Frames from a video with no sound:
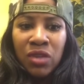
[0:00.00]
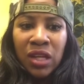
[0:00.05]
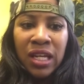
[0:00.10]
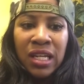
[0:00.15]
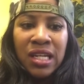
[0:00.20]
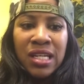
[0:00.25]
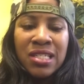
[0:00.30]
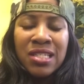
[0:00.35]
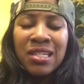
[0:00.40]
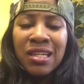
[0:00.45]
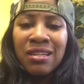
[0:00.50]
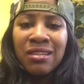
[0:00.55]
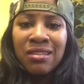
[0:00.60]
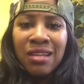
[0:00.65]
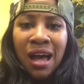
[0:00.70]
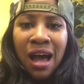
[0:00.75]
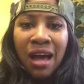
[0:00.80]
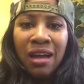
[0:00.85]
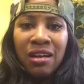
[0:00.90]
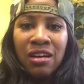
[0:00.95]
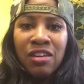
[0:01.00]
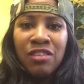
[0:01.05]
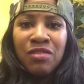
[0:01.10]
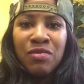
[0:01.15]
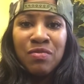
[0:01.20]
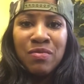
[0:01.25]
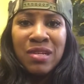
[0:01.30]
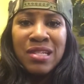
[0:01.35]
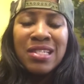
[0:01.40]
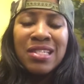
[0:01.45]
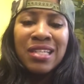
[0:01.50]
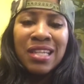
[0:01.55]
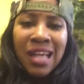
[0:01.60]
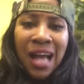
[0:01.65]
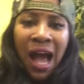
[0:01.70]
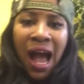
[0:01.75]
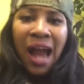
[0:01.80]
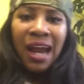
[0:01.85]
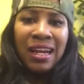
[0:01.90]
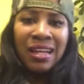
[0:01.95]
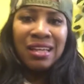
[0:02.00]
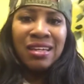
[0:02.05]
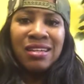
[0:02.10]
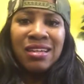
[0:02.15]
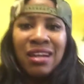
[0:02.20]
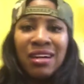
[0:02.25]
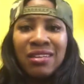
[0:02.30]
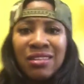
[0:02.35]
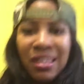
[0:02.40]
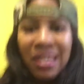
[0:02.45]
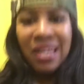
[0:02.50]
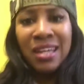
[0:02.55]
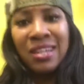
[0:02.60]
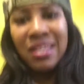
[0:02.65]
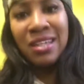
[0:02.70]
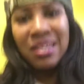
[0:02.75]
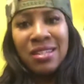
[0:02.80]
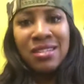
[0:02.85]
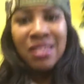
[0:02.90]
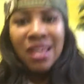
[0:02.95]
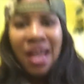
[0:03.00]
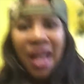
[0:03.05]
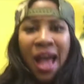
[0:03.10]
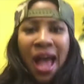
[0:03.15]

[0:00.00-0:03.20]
And it's a lot of misguided young ladies